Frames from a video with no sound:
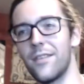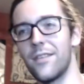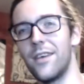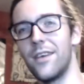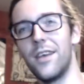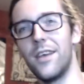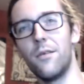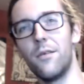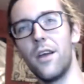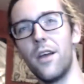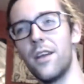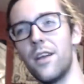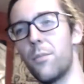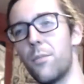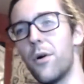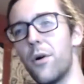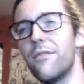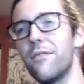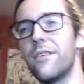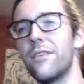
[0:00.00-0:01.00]
In a
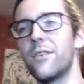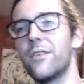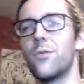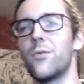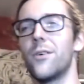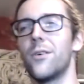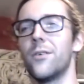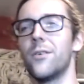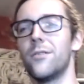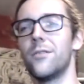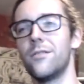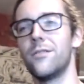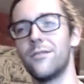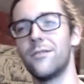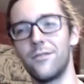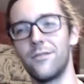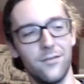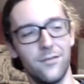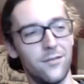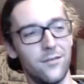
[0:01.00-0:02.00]
perfect world,
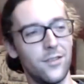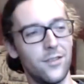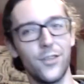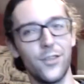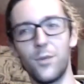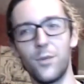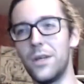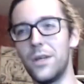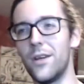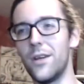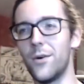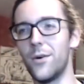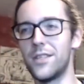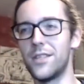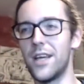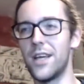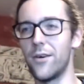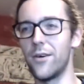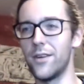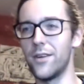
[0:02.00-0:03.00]
there should be no
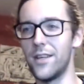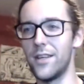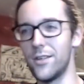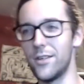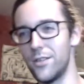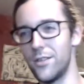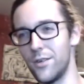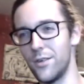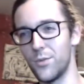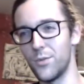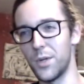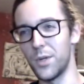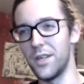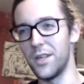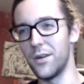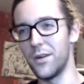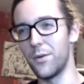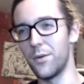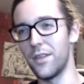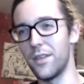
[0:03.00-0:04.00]
integrity issues when
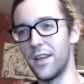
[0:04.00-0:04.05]
dealing with an